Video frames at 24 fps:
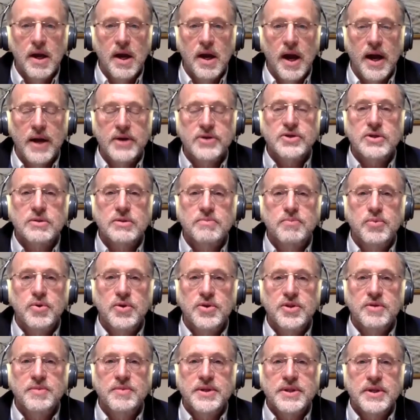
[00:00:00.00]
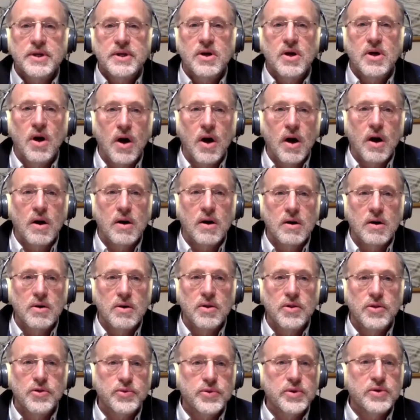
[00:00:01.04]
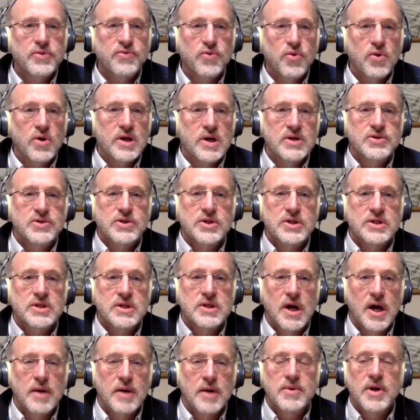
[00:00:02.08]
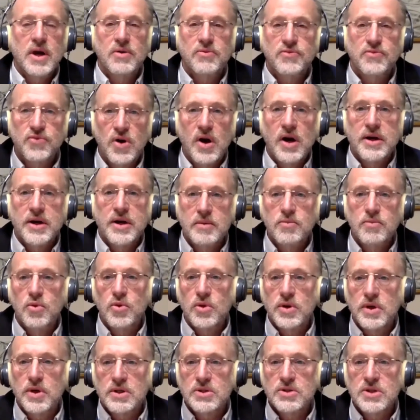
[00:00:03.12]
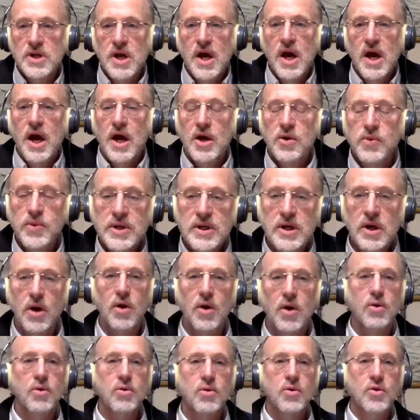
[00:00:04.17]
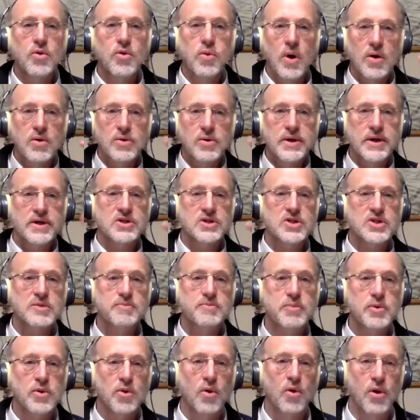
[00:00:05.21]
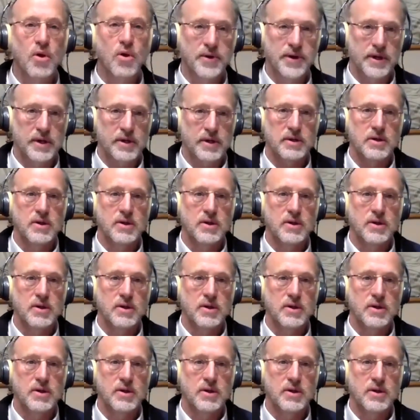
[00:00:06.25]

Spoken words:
I used to put them in the car, 3 or 4 kids at a time on Friday mornings, and we go, quote, exploring.